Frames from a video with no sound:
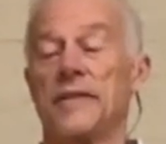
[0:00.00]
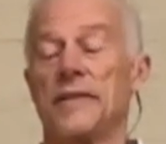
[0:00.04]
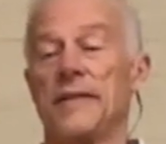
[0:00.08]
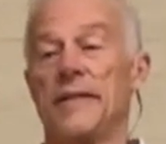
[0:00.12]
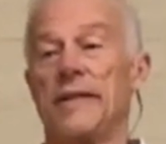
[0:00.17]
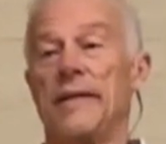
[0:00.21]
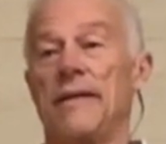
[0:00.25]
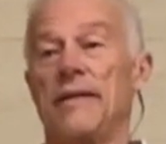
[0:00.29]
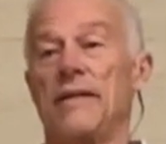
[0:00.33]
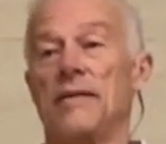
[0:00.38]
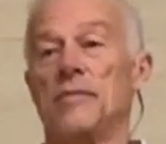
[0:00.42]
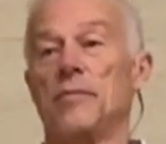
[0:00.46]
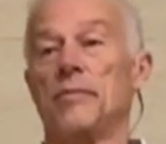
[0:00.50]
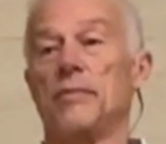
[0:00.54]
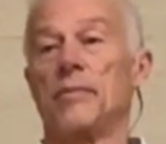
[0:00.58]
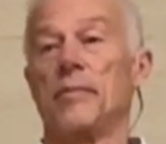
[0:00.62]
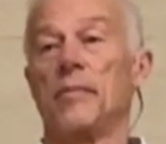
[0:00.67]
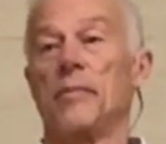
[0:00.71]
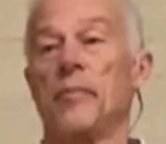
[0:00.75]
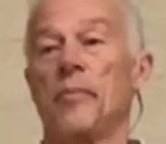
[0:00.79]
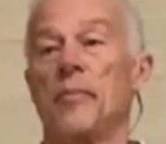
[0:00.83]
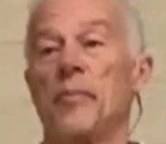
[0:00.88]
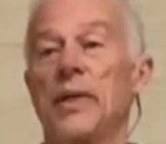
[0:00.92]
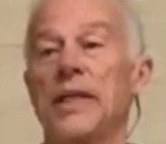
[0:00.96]
um,
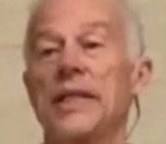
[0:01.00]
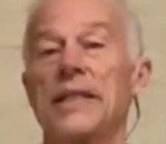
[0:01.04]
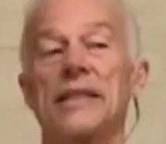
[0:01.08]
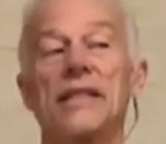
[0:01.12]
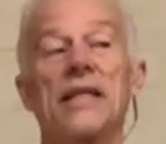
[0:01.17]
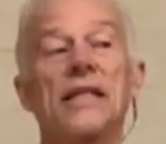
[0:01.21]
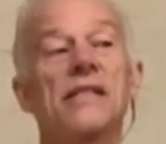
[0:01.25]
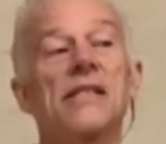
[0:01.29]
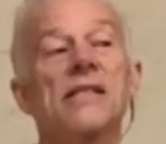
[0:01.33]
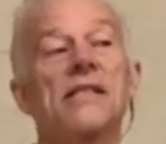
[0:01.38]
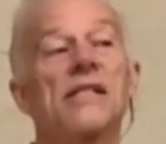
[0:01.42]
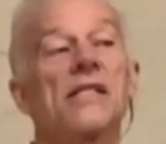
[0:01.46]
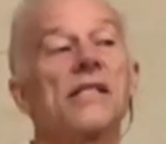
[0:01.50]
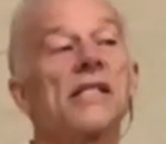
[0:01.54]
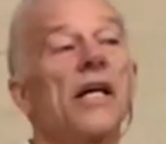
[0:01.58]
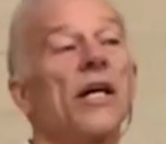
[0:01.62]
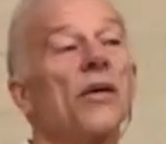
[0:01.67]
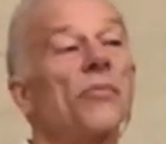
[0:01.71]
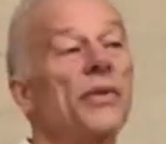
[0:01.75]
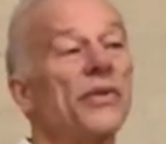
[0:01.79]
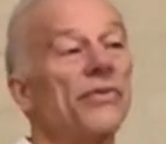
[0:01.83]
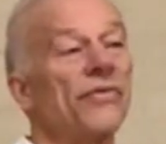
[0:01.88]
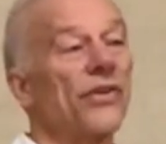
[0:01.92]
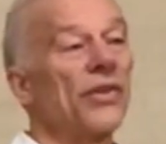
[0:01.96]
but it doesn't tell
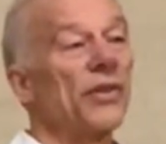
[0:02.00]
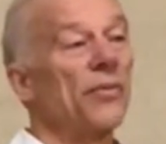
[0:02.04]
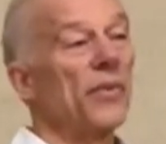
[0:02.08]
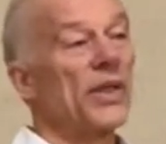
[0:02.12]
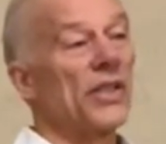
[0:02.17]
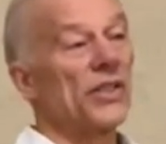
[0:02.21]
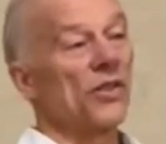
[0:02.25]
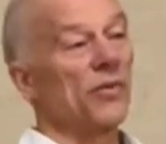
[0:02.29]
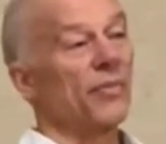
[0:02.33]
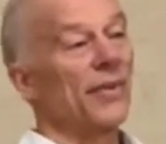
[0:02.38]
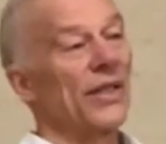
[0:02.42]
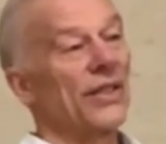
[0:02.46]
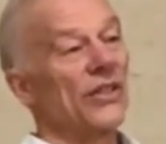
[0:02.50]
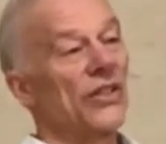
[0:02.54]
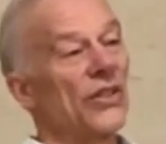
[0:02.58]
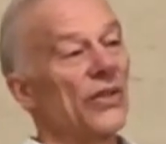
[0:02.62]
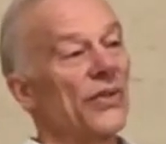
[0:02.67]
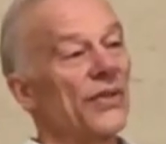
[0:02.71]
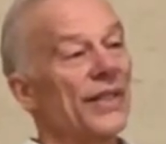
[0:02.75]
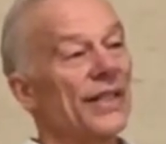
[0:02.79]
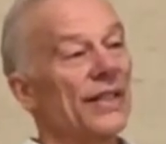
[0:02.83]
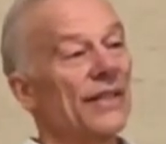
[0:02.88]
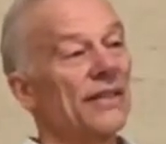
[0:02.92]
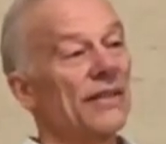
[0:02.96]
me very much about
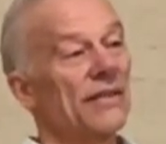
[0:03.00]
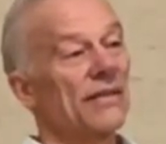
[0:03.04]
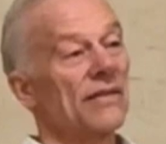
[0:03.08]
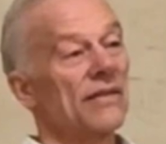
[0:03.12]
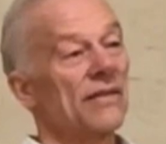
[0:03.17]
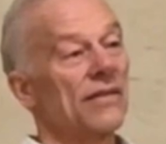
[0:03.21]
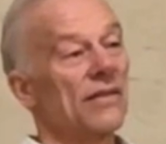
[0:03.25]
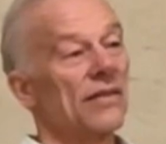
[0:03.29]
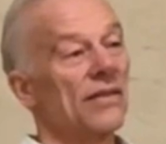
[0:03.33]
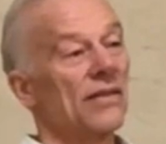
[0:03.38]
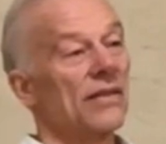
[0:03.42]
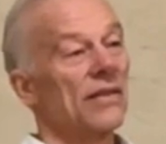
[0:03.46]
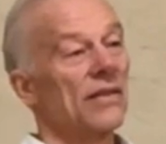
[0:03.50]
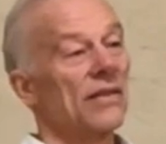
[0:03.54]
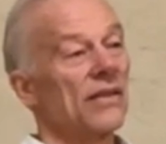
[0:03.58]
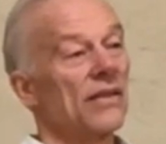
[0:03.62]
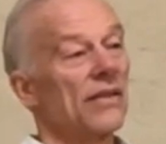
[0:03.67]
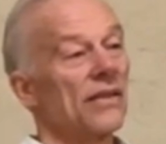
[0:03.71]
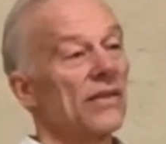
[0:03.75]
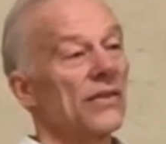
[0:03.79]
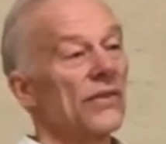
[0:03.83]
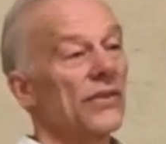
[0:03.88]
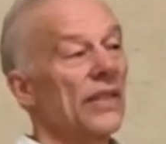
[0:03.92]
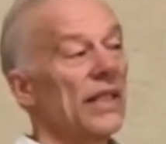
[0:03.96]
yoga.
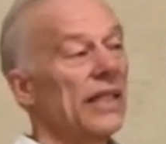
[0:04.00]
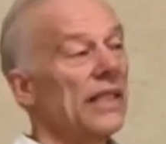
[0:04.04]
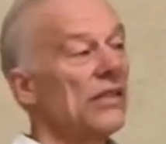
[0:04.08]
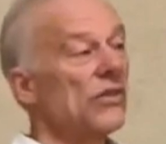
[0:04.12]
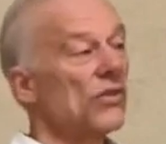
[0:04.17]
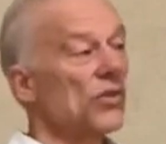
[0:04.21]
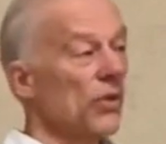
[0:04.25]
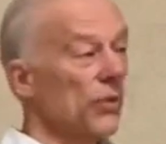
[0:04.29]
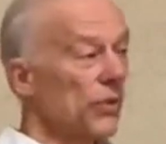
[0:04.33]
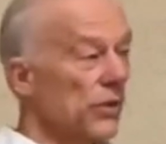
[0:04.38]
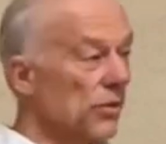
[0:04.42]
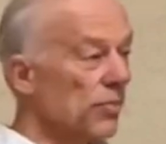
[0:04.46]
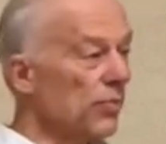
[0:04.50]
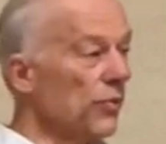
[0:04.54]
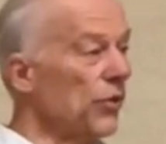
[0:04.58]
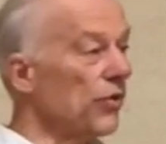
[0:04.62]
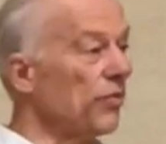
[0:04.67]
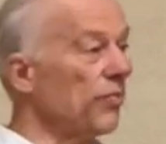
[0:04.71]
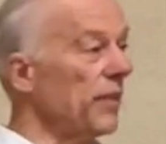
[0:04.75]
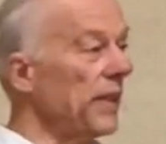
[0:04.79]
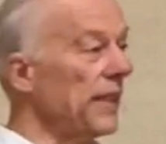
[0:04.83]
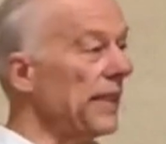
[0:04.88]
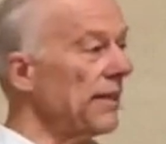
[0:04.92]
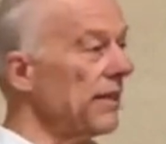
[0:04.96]
Okay, so it's
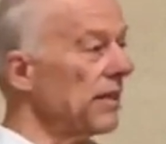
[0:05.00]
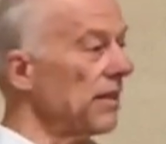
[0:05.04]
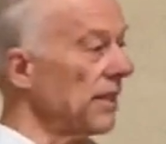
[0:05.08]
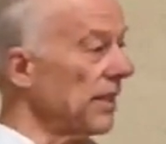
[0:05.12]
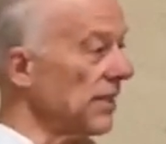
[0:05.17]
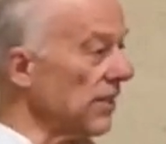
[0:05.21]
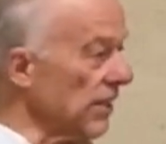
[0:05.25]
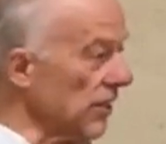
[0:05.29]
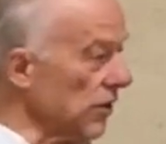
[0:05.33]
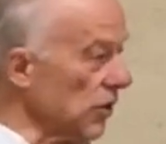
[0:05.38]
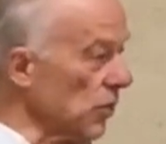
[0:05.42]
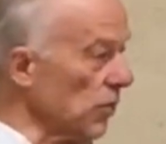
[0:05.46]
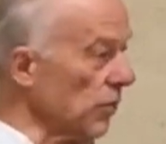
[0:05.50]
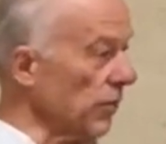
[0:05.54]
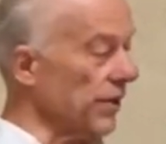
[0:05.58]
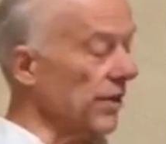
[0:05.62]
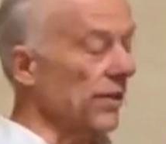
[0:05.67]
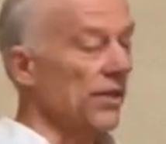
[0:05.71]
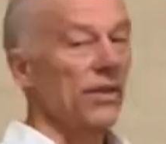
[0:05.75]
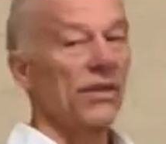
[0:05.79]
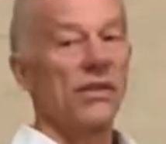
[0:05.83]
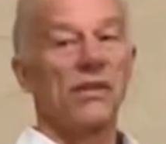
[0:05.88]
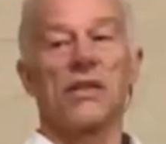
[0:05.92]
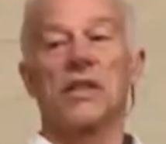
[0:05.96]
movement, it's
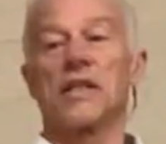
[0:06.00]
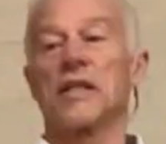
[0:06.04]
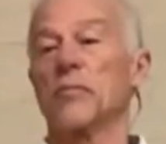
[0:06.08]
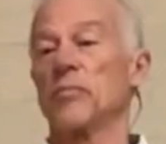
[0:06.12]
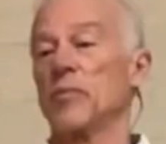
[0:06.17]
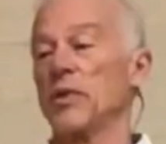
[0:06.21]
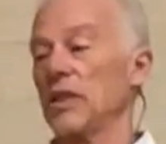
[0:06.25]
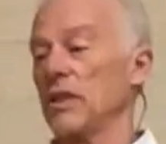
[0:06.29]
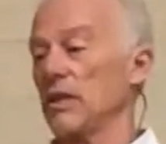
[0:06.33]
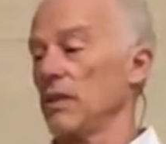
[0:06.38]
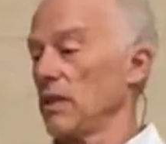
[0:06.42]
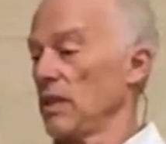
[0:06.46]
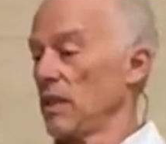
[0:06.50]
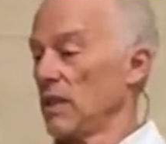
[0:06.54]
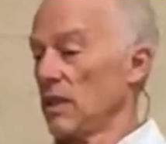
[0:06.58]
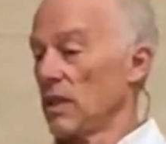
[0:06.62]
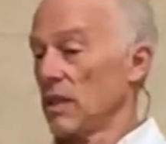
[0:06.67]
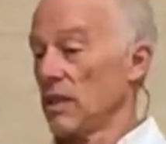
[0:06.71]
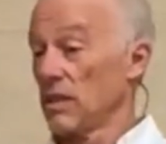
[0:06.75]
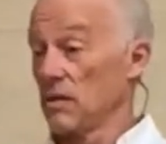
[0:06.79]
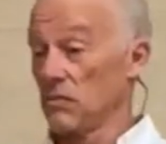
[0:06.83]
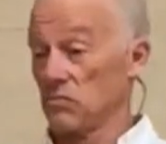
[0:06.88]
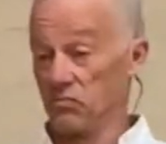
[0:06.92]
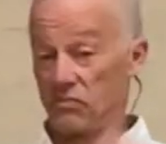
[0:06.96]
exquisite, it can be
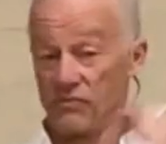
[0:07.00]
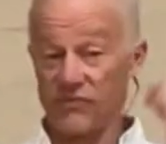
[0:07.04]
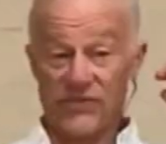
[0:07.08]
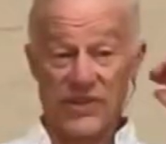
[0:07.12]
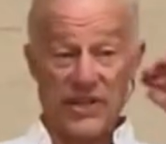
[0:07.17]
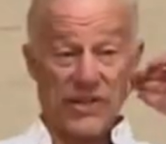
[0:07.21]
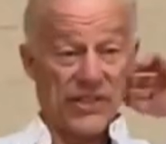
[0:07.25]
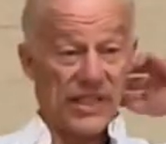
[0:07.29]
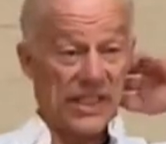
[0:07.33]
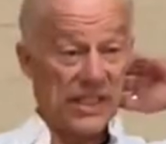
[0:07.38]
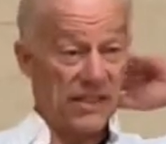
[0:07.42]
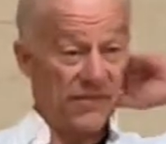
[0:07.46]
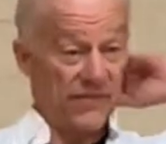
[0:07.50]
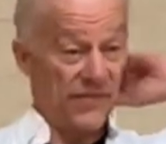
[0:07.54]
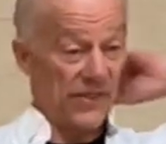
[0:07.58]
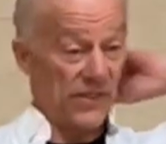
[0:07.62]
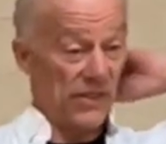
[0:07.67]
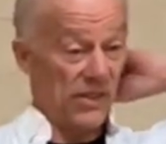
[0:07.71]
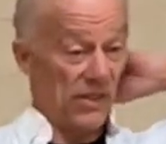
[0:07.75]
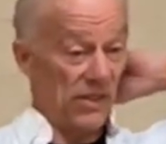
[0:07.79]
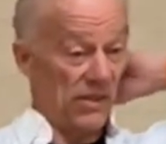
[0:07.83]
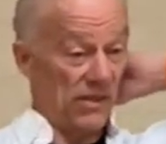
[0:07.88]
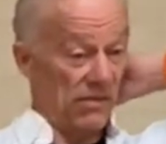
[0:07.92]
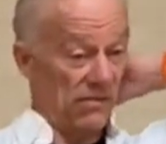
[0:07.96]
very
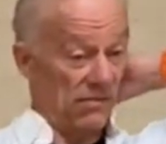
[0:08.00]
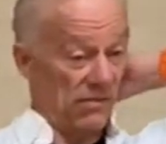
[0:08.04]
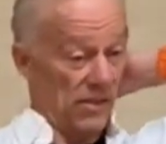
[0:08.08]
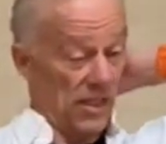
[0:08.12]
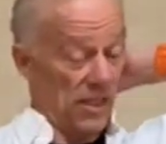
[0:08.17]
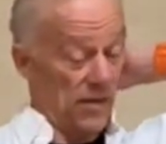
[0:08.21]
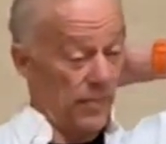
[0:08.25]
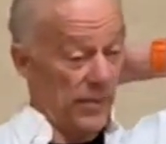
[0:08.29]
difficult, it can